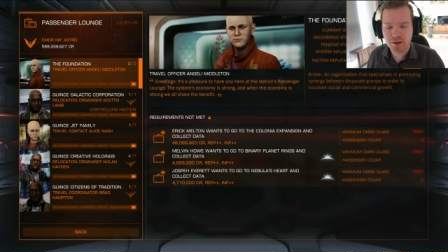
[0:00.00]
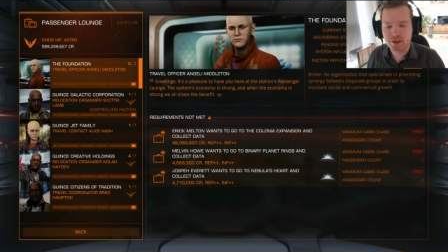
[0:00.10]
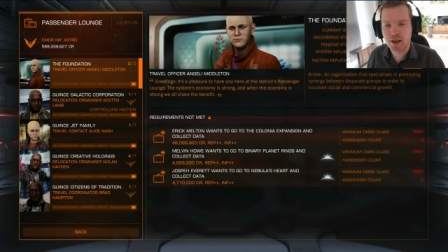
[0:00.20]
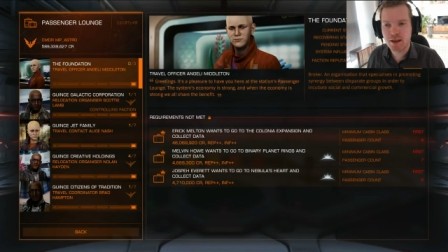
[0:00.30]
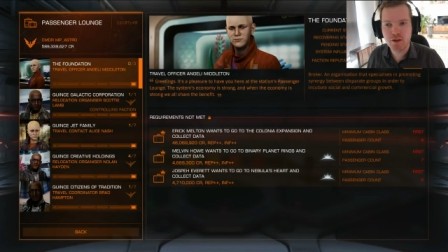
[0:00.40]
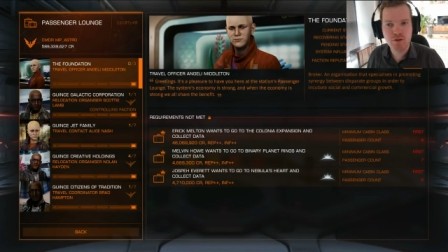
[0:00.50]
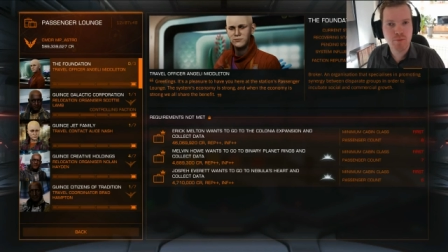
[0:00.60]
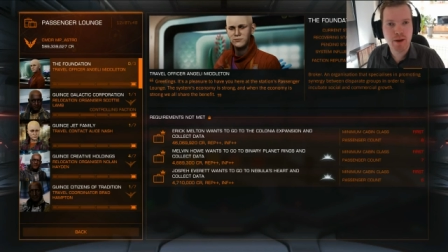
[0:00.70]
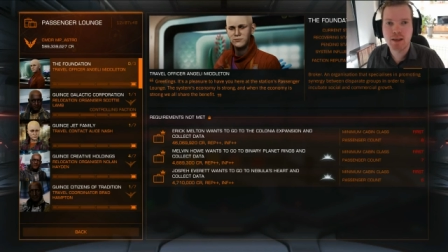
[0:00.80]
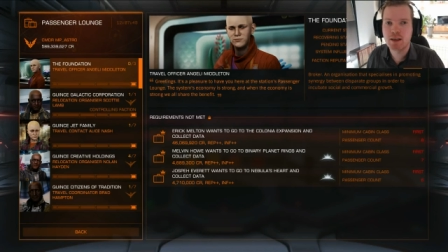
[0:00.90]
let's say that you're
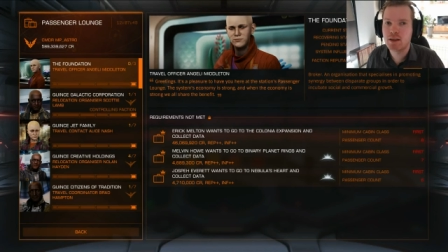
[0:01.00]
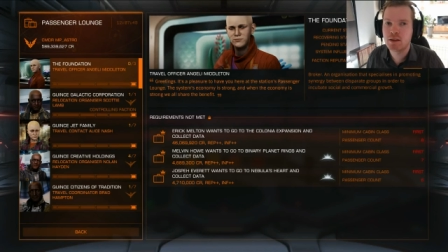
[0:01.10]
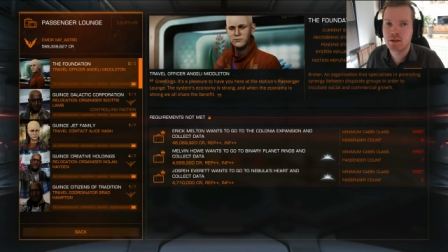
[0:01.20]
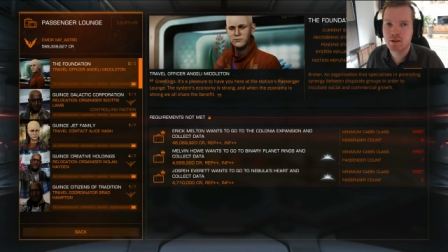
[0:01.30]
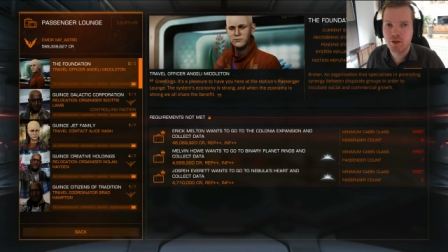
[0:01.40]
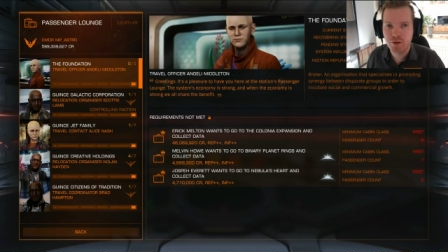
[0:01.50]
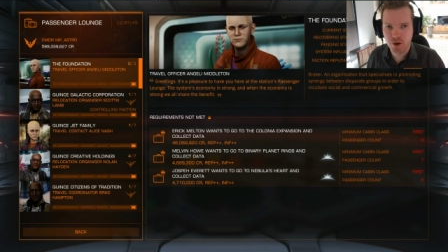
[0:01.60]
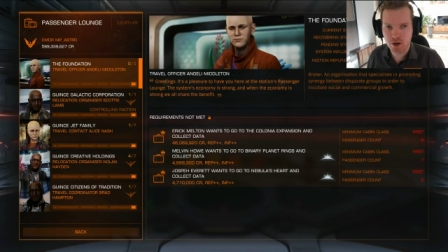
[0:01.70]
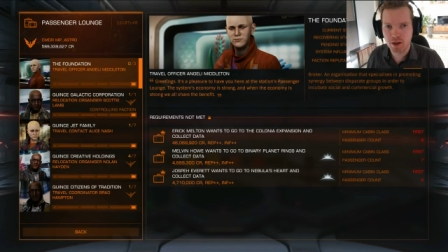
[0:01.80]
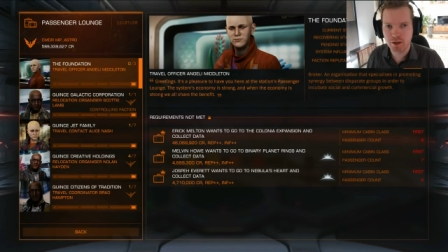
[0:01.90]
making
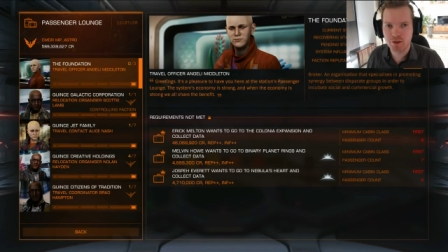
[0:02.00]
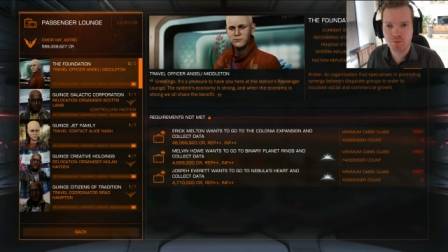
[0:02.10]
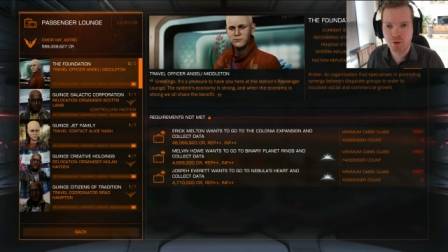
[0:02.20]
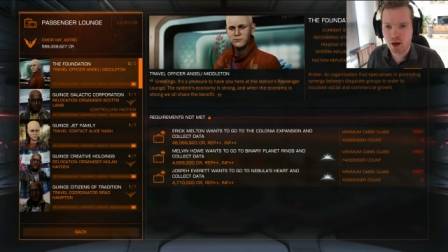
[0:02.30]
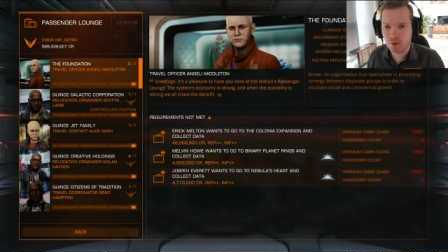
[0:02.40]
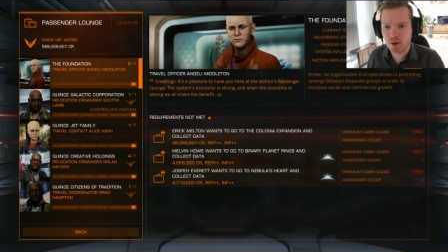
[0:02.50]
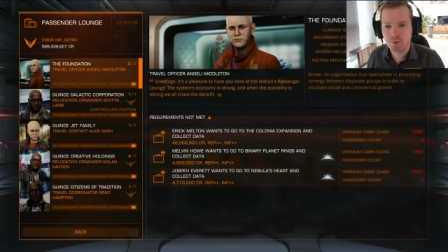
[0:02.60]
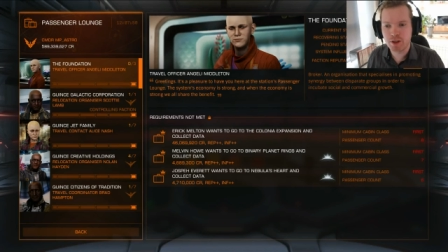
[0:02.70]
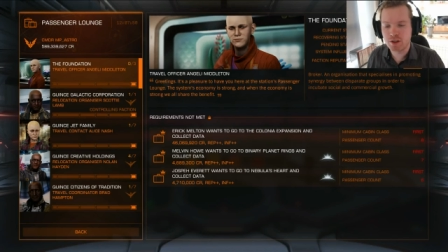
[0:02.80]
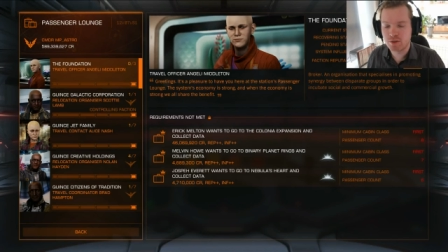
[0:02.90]
30 millions per hour,
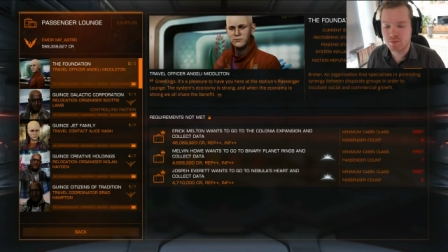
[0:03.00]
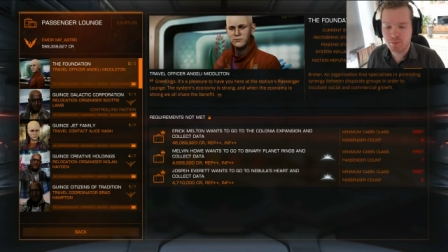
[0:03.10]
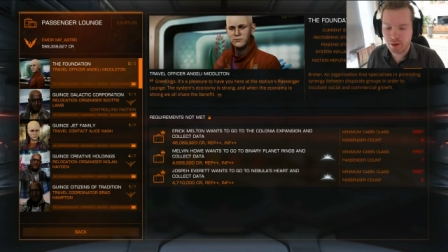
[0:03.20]
which is